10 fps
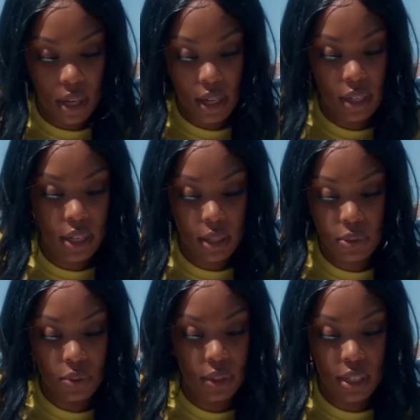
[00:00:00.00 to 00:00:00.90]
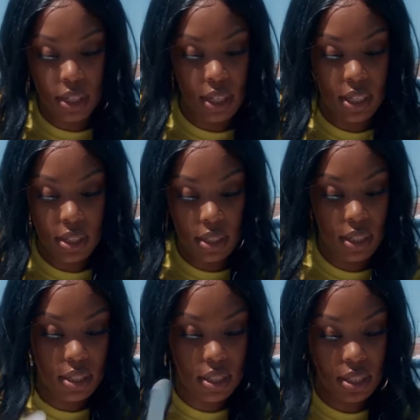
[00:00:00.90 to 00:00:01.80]
Kind of helps with the
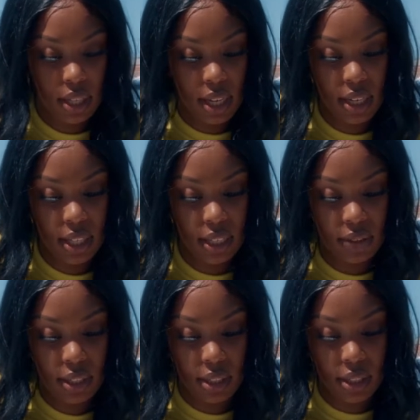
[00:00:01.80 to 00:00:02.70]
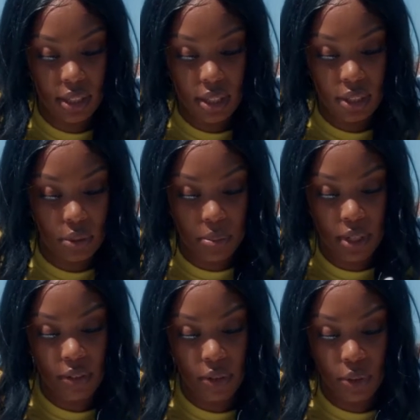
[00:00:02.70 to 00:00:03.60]
neatness and it gives a little
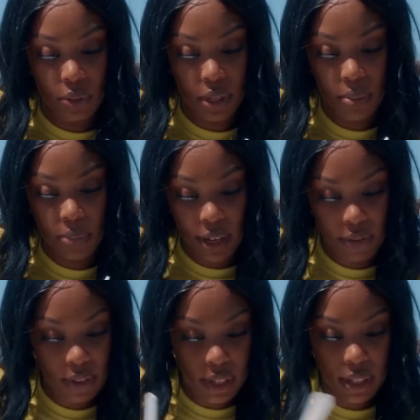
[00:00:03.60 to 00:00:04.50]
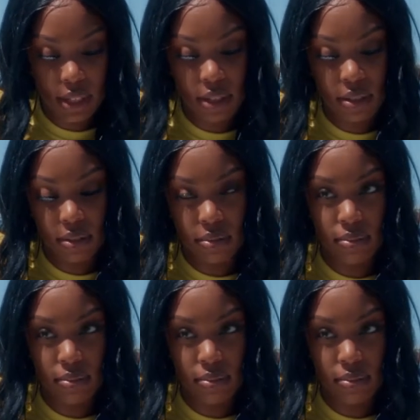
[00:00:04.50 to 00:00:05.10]
bit of grip, I find.